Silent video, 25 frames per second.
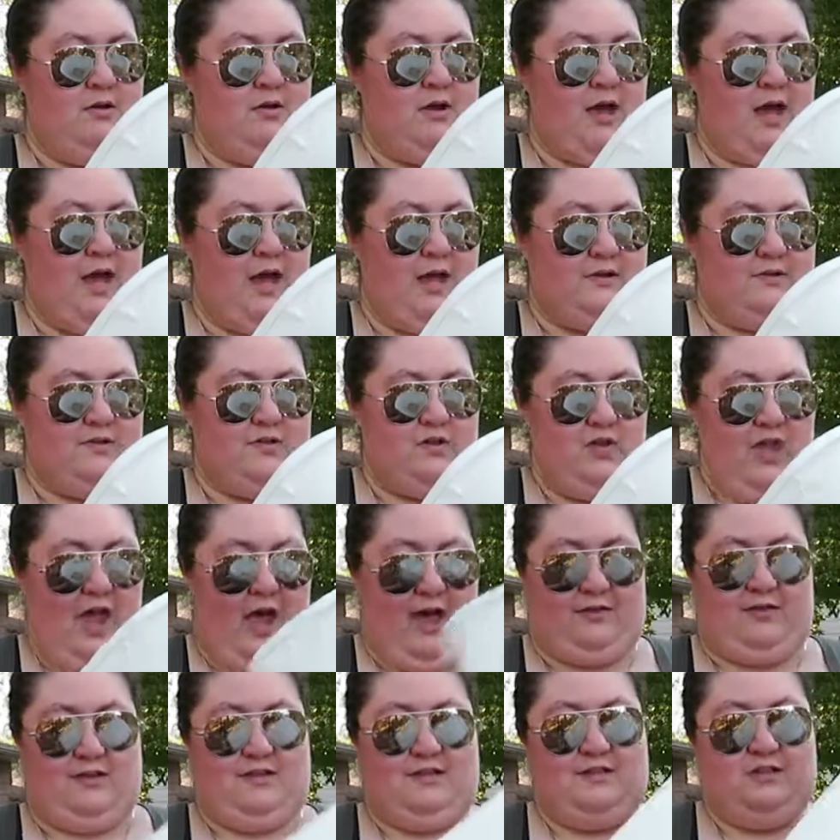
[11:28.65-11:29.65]
And so
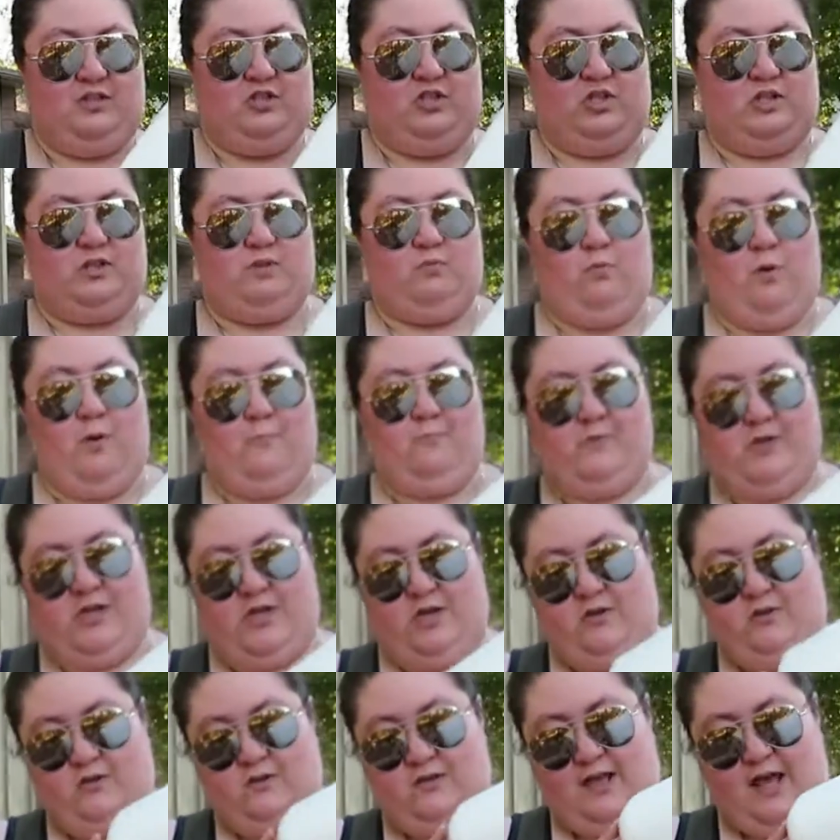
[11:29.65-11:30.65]
yeah, this is just one we
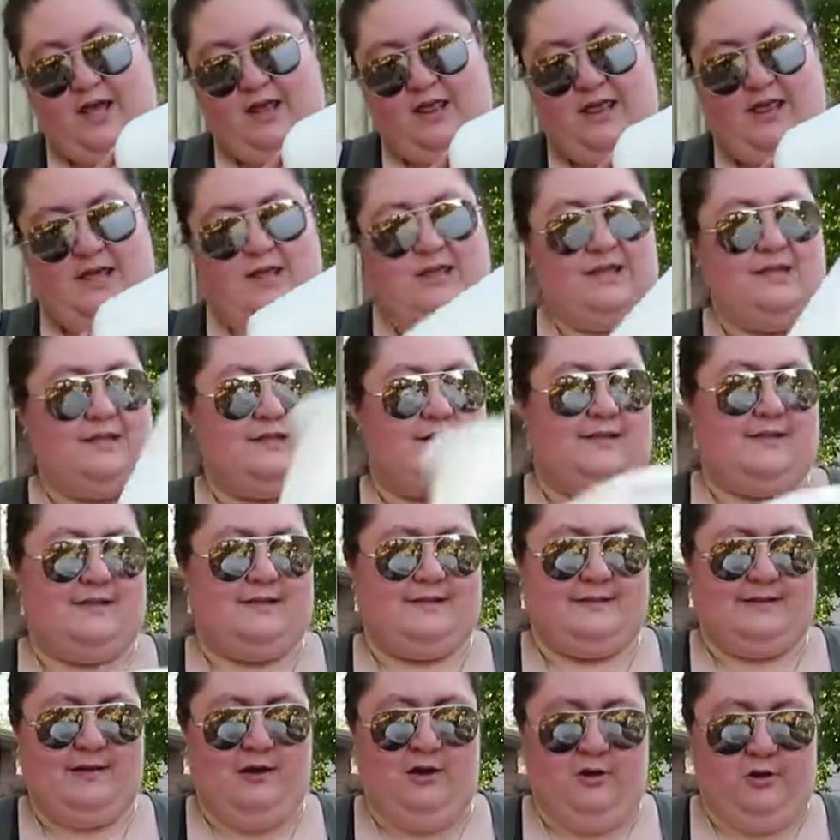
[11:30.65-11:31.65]
use. I think this
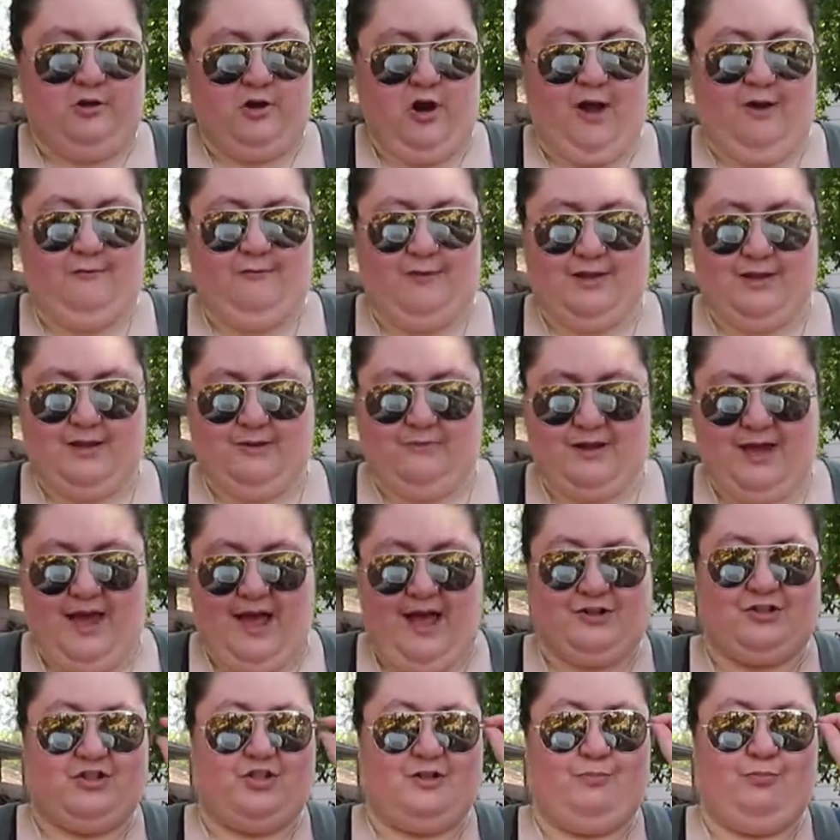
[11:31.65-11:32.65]
is not one that we
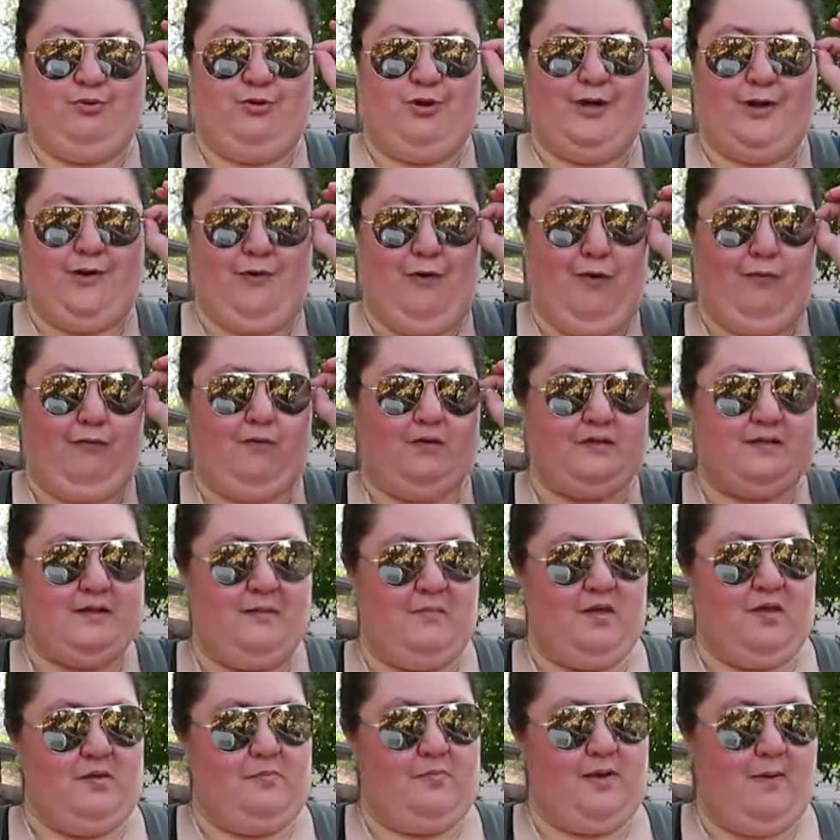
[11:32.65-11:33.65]
actually put over
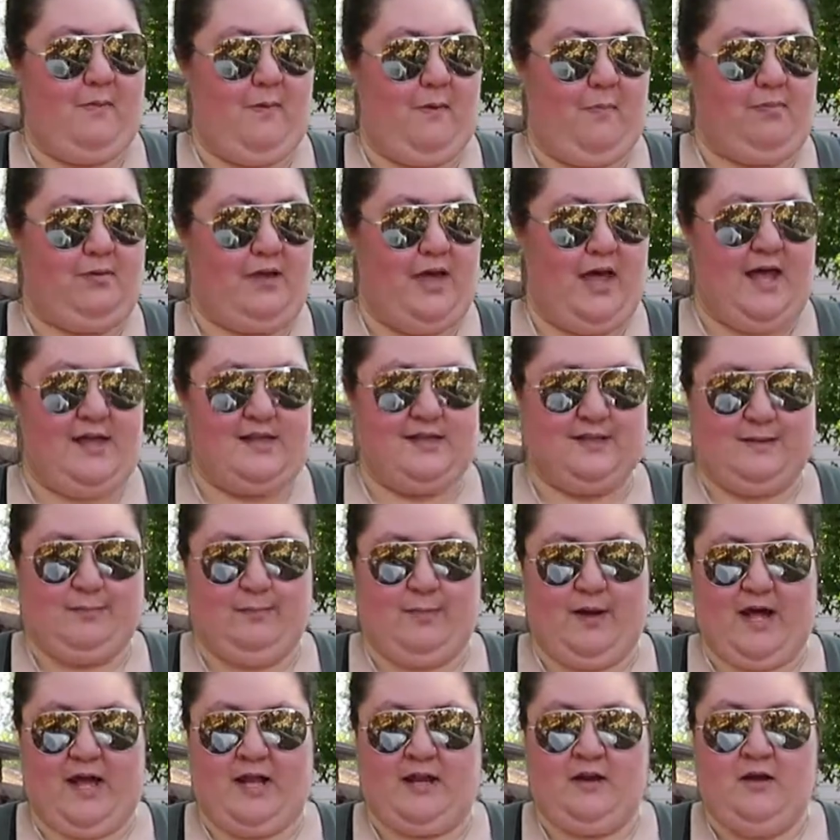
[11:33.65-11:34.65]
some of the baby plants,
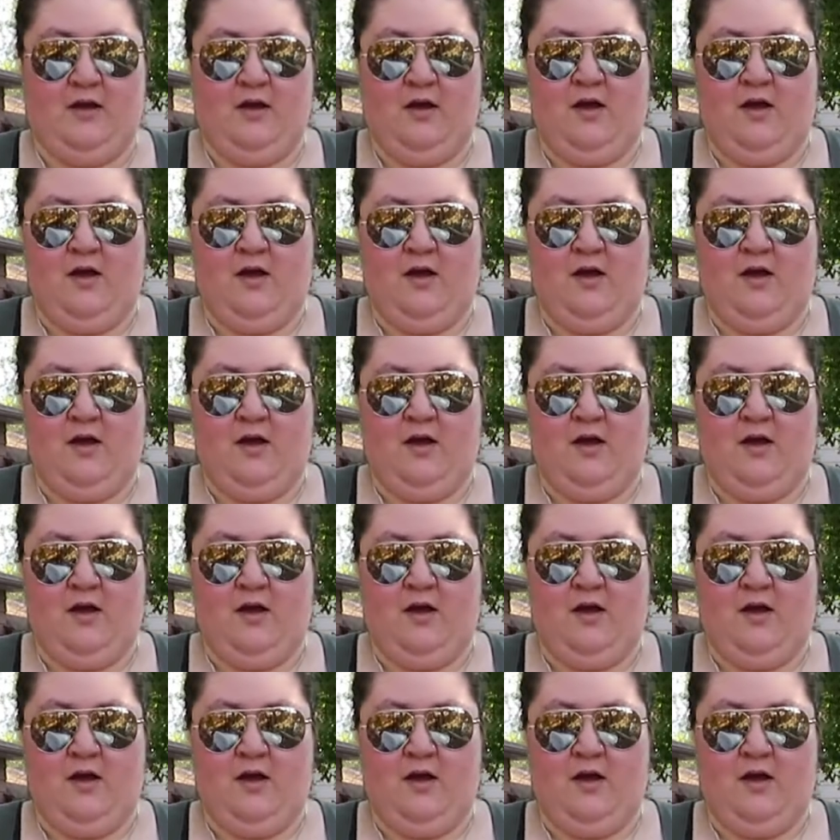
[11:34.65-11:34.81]
but